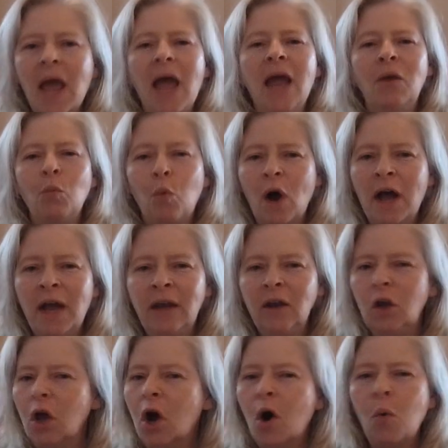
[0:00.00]
And
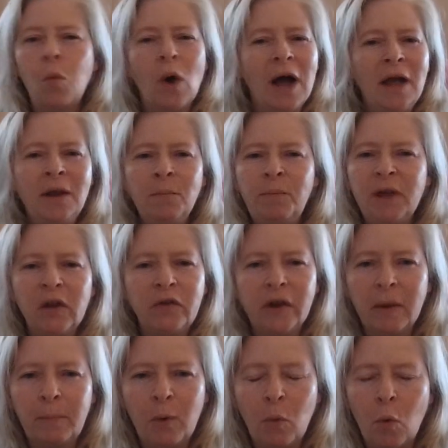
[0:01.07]
one, lo, one built
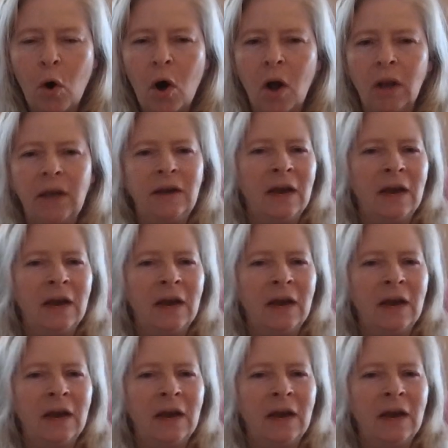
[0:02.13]
up a wall.